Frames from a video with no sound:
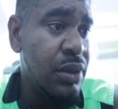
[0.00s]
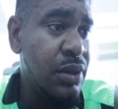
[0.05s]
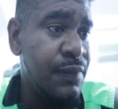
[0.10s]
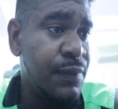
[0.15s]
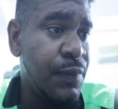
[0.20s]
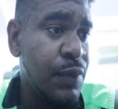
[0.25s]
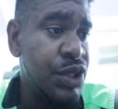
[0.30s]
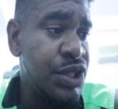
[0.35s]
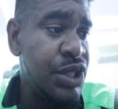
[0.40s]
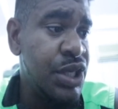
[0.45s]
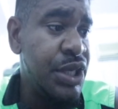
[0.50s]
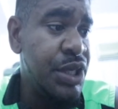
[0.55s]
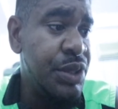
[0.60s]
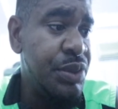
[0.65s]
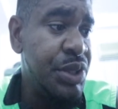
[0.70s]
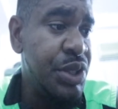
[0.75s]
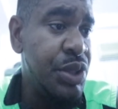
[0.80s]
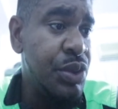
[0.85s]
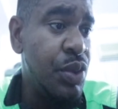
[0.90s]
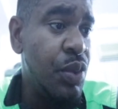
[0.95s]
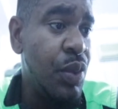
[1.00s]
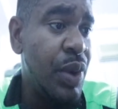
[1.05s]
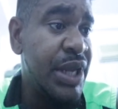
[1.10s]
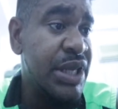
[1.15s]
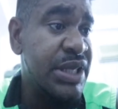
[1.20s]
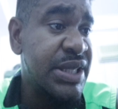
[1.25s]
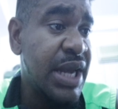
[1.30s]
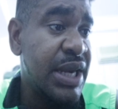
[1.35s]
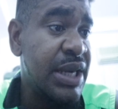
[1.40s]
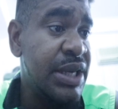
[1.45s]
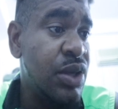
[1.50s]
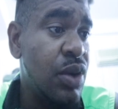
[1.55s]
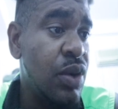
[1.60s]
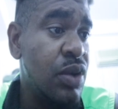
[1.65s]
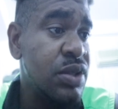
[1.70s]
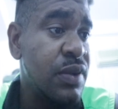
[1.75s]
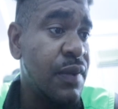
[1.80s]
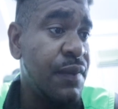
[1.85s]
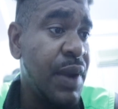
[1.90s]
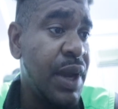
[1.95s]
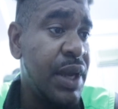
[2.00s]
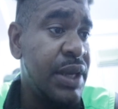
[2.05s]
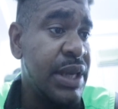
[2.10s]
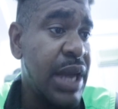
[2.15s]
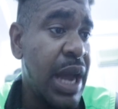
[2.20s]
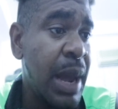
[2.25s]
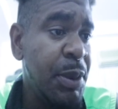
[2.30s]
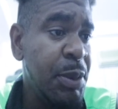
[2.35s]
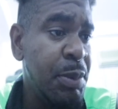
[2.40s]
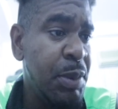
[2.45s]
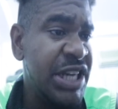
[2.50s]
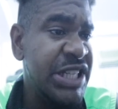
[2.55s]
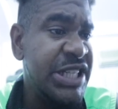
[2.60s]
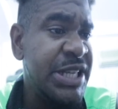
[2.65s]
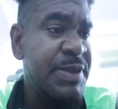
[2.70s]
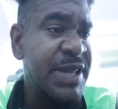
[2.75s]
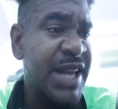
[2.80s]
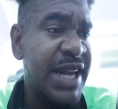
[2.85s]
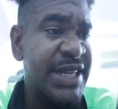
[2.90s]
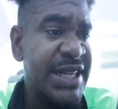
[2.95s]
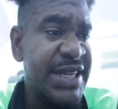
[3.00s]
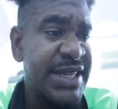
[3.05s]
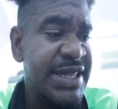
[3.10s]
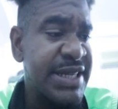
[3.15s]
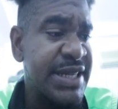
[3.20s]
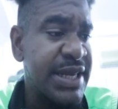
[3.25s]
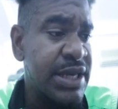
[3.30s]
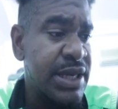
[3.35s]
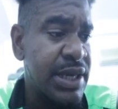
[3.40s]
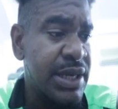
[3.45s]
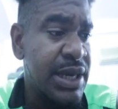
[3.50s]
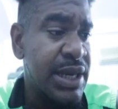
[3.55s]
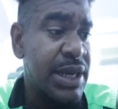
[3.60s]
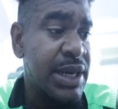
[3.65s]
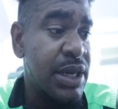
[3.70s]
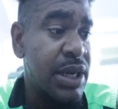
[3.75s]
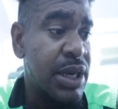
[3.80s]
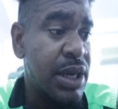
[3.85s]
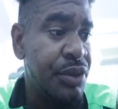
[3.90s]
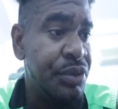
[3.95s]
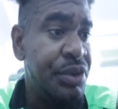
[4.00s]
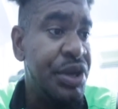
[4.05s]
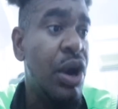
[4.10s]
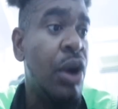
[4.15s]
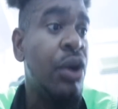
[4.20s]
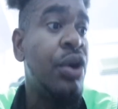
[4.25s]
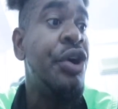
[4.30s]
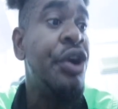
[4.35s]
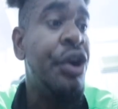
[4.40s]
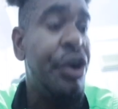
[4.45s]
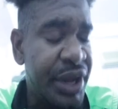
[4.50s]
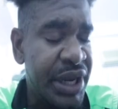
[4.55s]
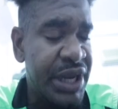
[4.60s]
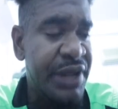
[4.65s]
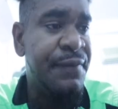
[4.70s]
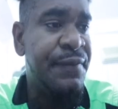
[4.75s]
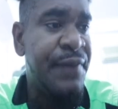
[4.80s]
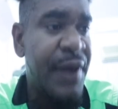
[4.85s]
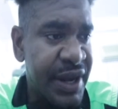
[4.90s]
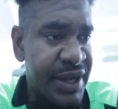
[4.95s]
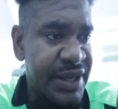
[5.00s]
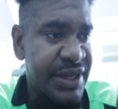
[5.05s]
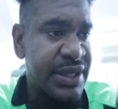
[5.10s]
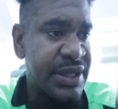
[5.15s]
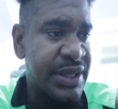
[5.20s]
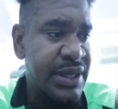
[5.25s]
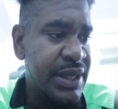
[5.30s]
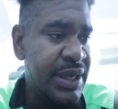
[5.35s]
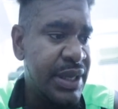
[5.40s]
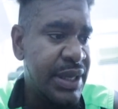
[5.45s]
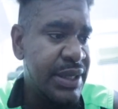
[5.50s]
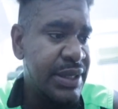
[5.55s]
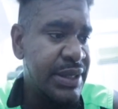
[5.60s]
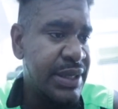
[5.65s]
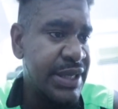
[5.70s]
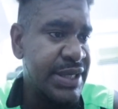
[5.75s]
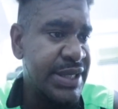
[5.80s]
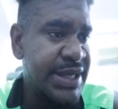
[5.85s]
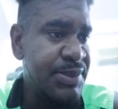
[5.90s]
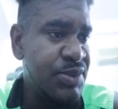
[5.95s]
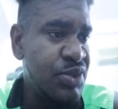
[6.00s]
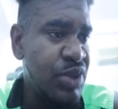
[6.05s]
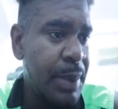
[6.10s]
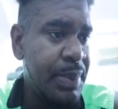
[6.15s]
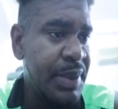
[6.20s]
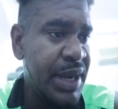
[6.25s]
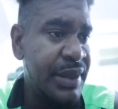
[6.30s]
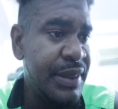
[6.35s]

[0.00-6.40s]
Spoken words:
Unfortunately, we don't know what exactly caused the fire to happen, but it seems like this is a reoccurring event that seems to happen.